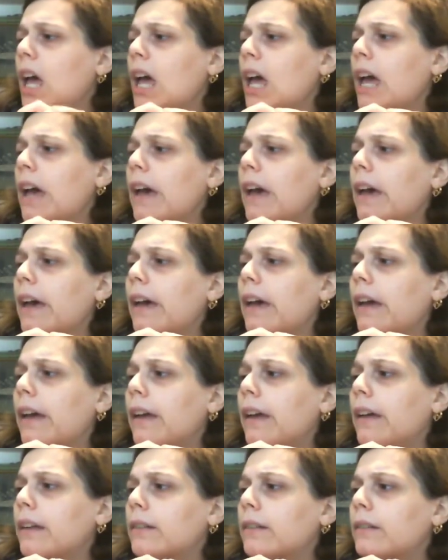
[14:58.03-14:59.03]

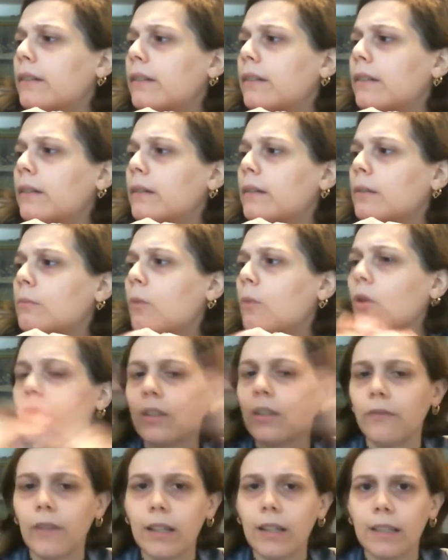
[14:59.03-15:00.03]
and
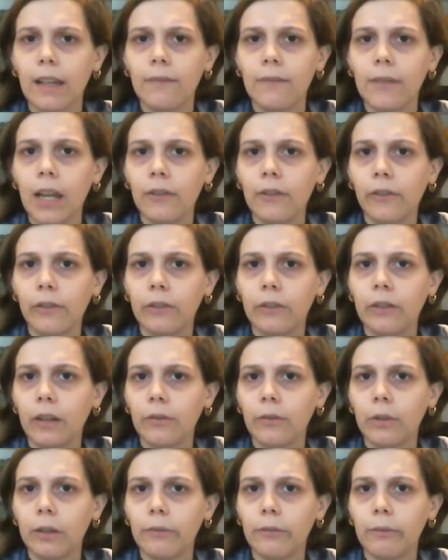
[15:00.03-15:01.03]
most of us have
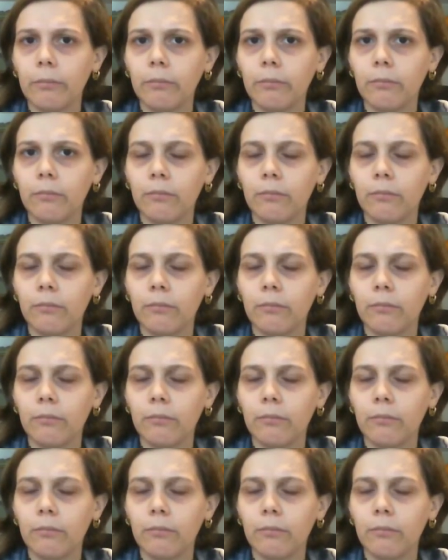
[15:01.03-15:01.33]
never even